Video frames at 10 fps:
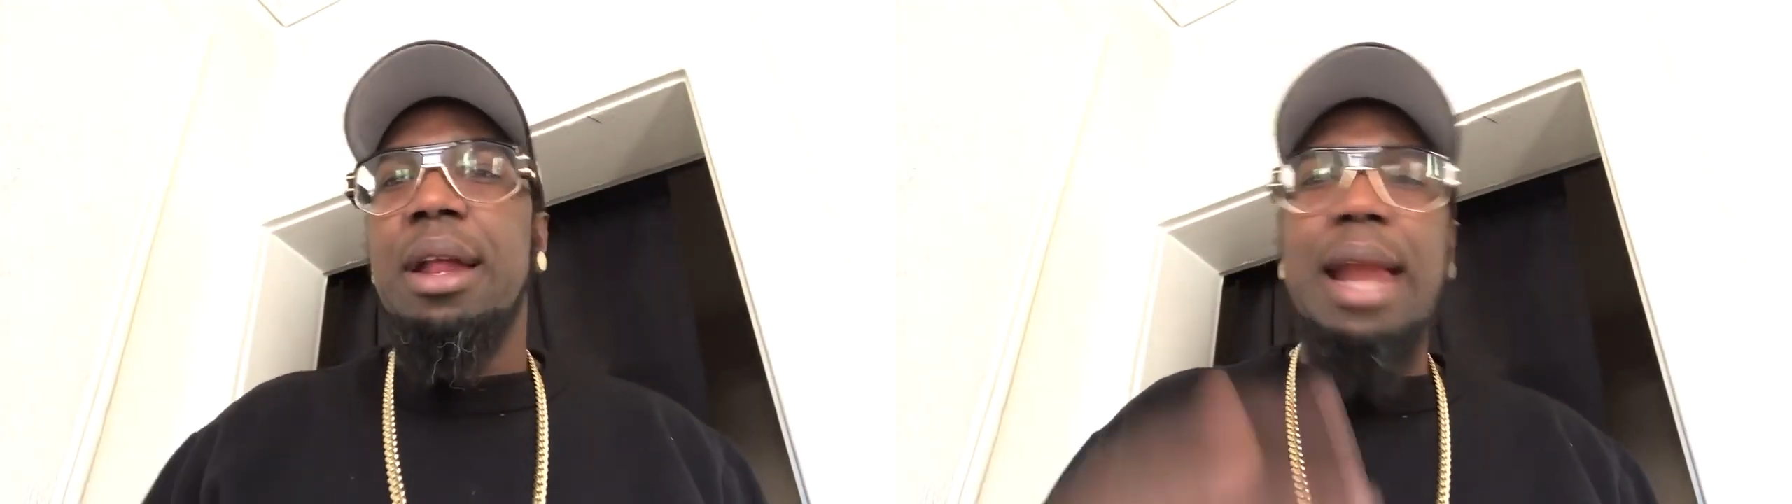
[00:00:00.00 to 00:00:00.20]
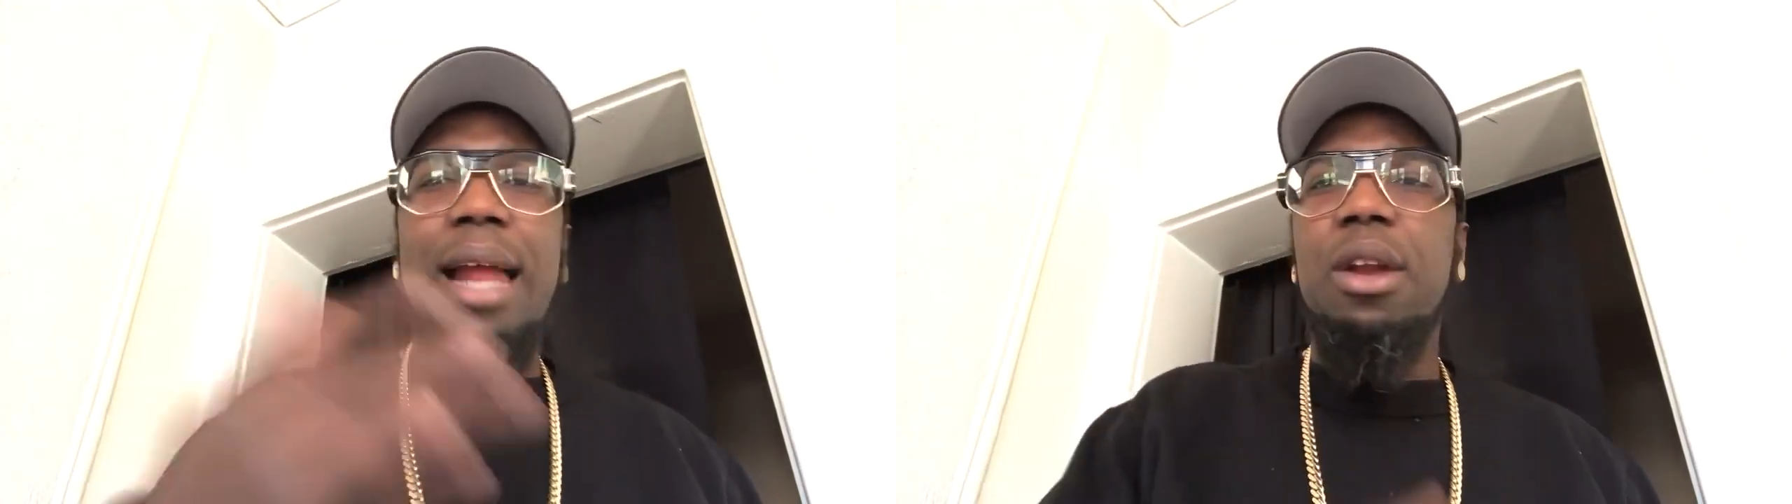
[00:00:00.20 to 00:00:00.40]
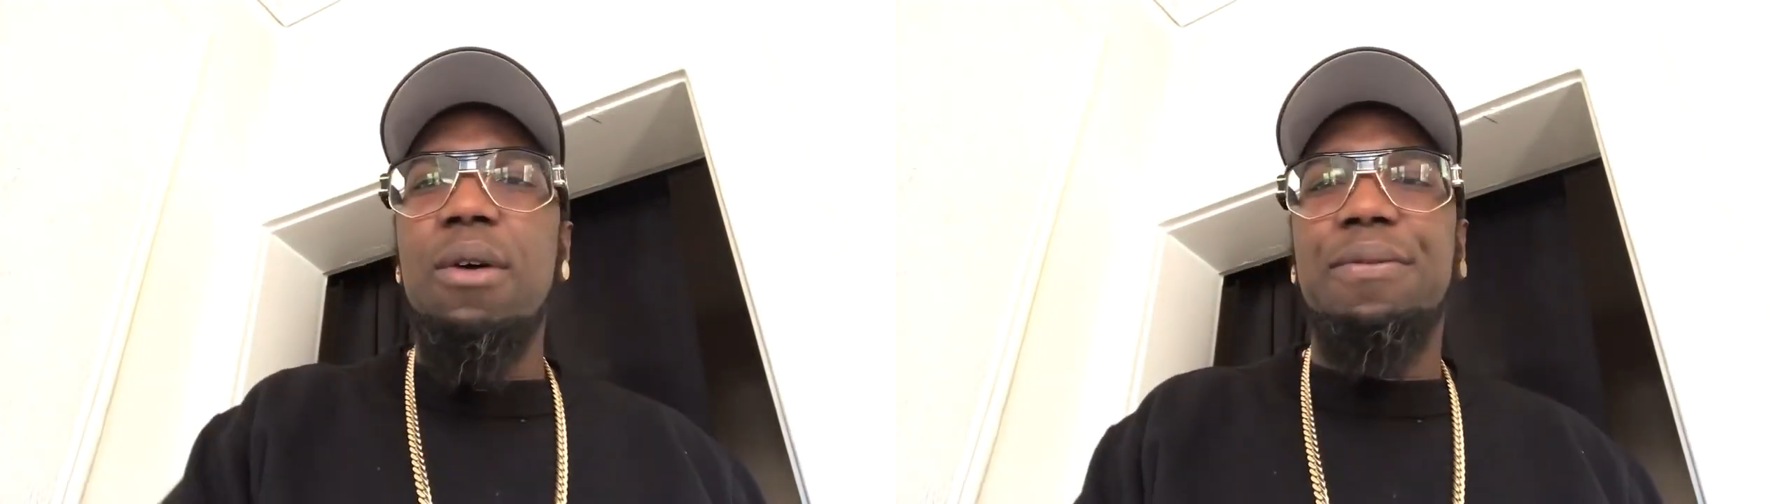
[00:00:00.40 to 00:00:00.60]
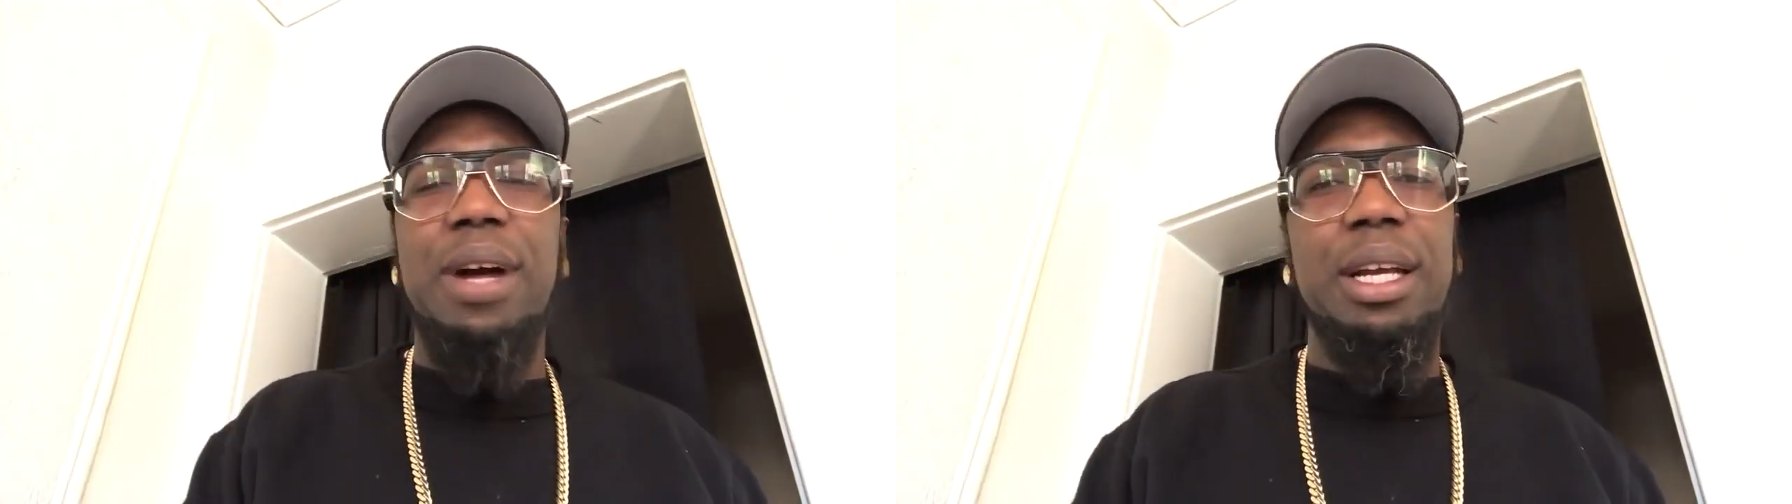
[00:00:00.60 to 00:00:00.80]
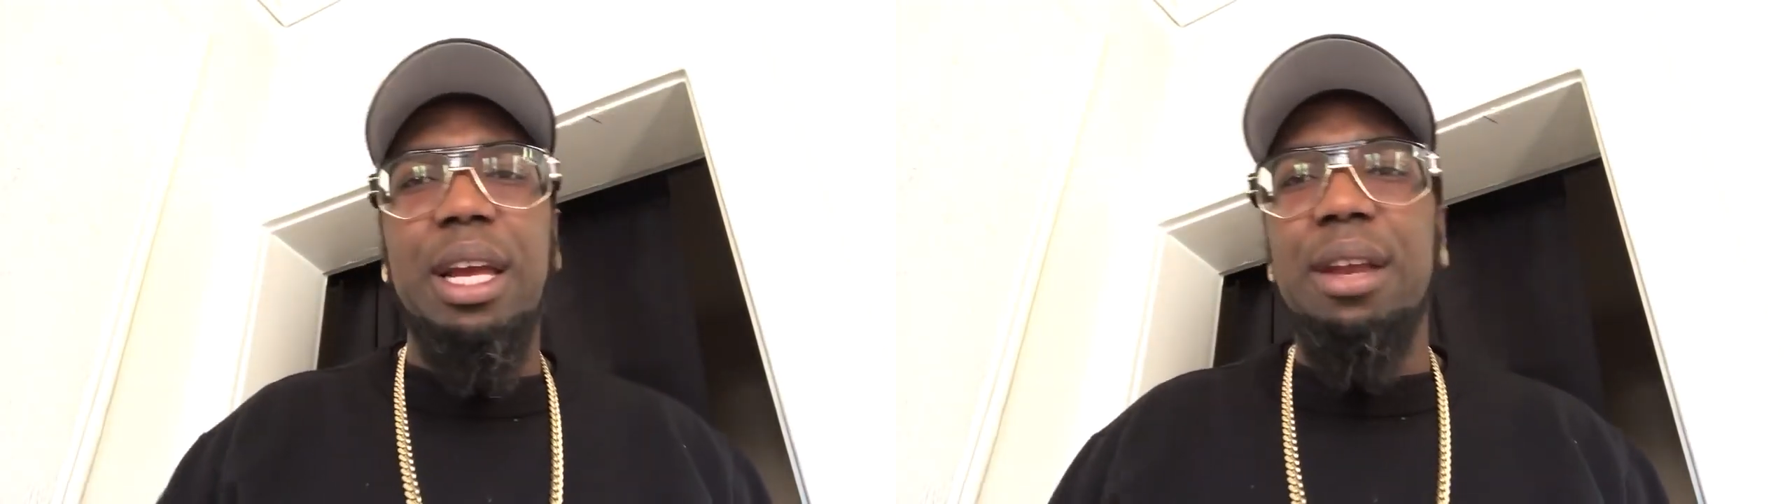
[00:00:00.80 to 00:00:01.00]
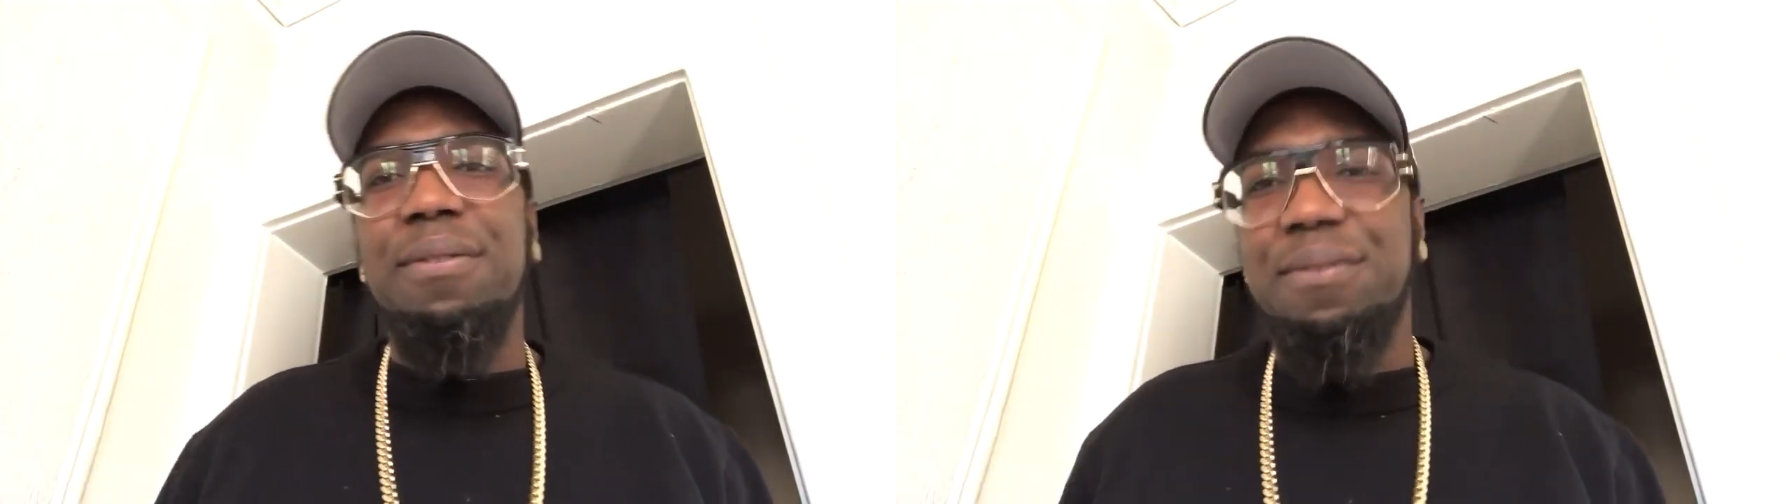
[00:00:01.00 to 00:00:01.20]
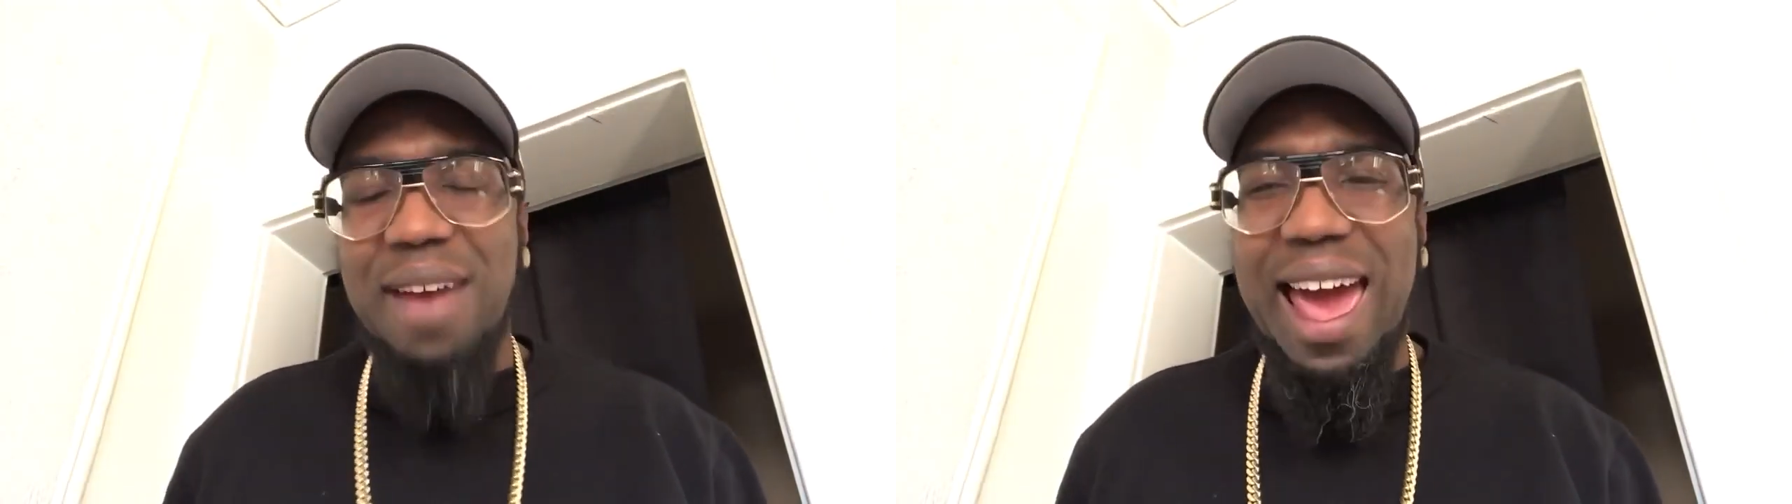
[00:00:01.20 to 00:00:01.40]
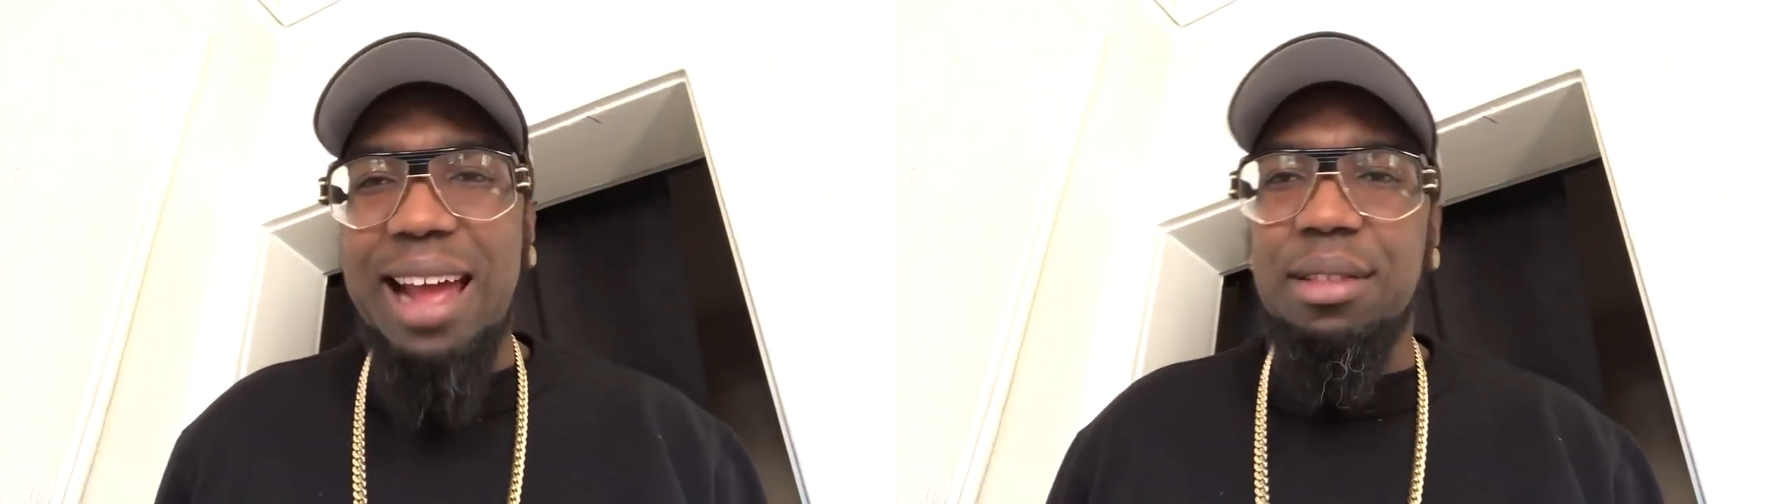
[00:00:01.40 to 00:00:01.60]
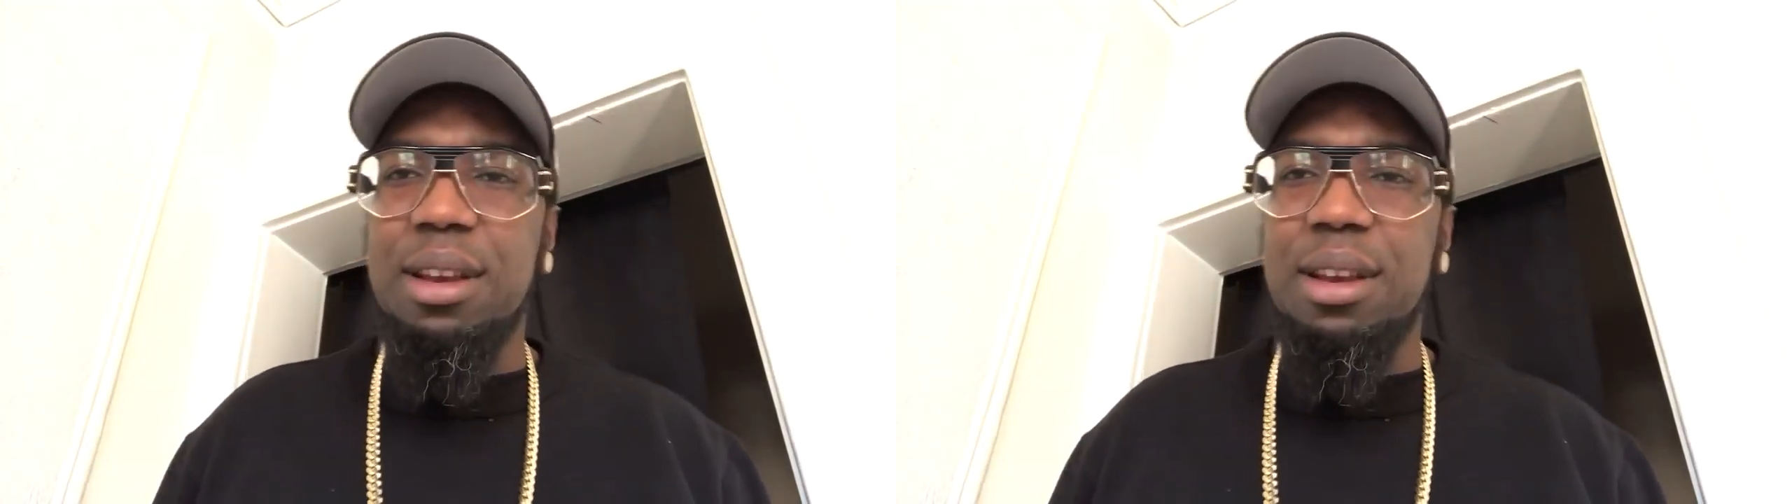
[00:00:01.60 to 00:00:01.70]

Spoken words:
Not no fucking facts